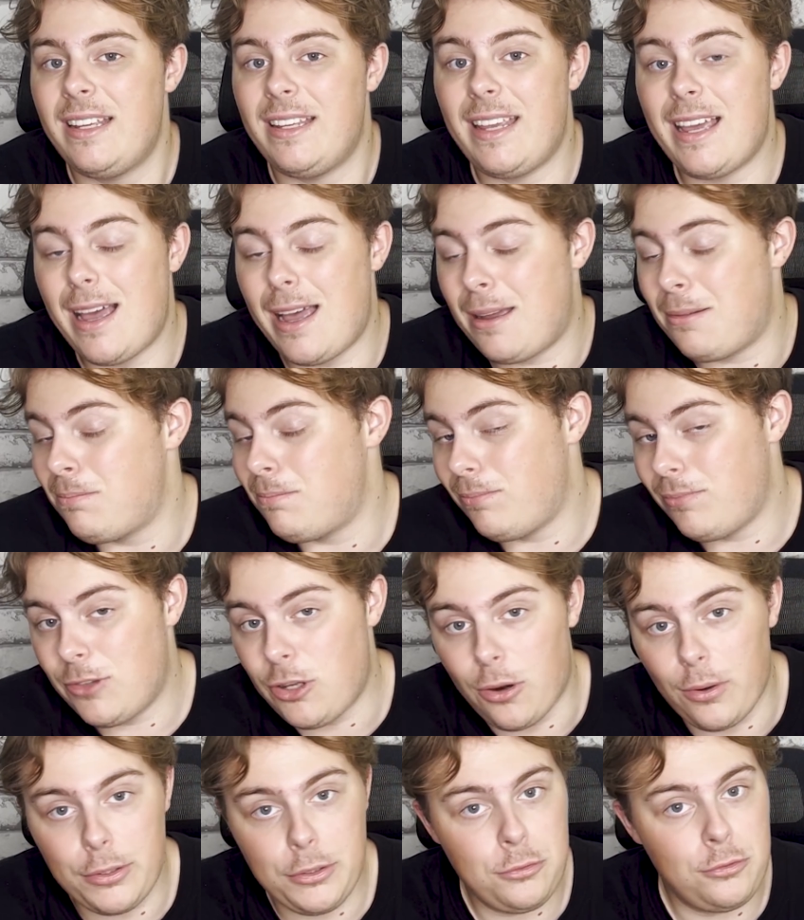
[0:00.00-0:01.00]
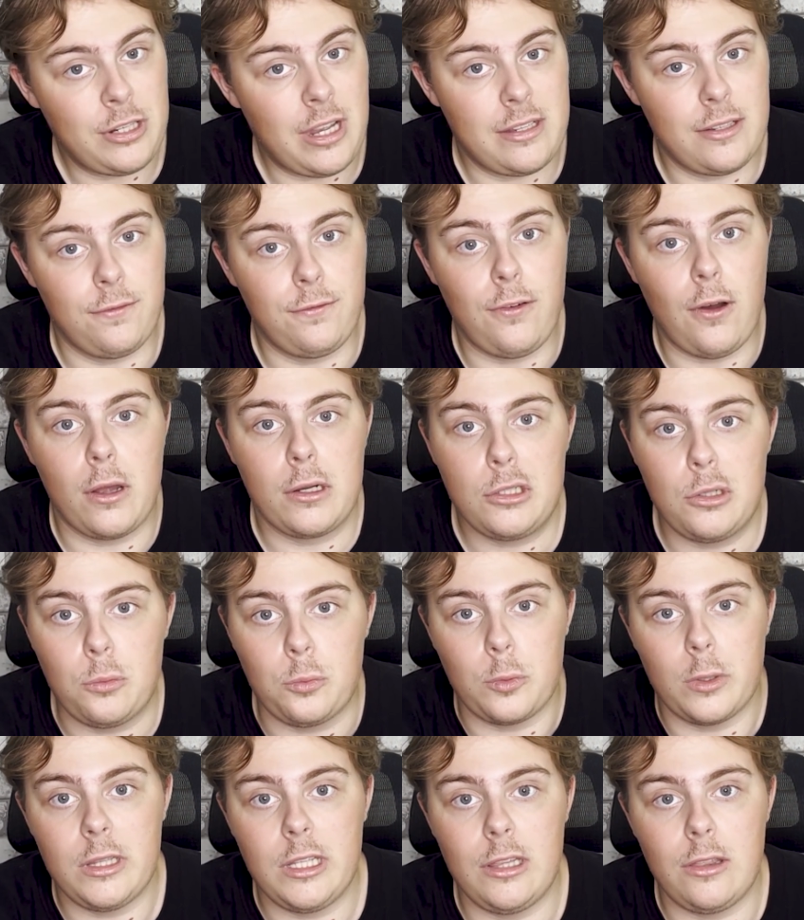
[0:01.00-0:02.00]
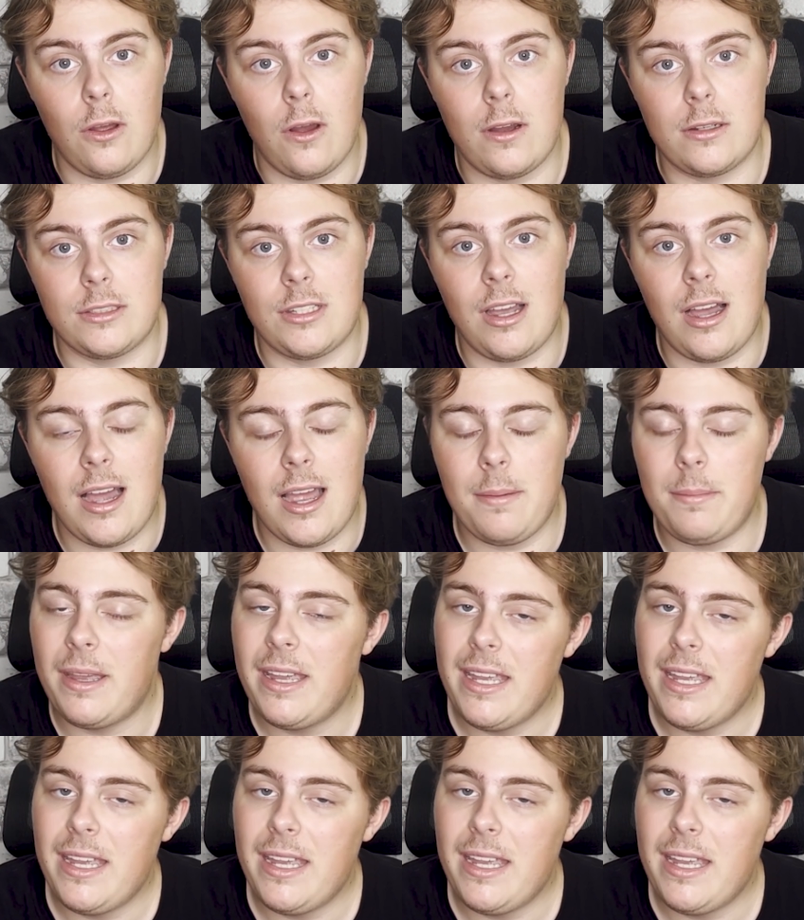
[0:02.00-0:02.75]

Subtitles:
Yeah, Dariush hasn't fought in a really long time.